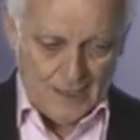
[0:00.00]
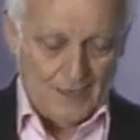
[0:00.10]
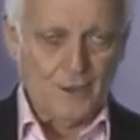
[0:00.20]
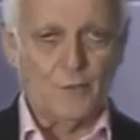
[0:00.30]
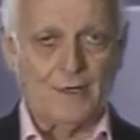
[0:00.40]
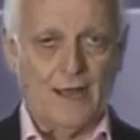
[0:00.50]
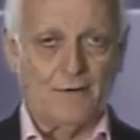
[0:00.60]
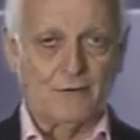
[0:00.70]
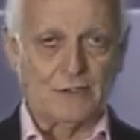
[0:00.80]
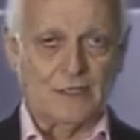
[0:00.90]
I know when
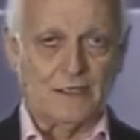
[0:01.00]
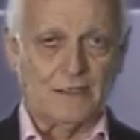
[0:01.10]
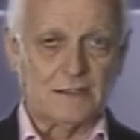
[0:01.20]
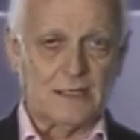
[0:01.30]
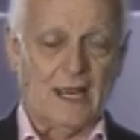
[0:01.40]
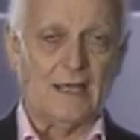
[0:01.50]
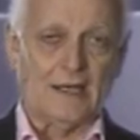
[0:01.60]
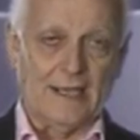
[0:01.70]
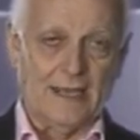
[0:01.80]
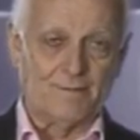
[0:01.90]
I was in
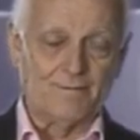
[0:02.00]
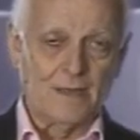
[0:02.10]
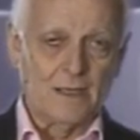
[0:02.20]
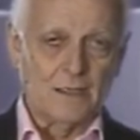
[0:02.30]
Thailand,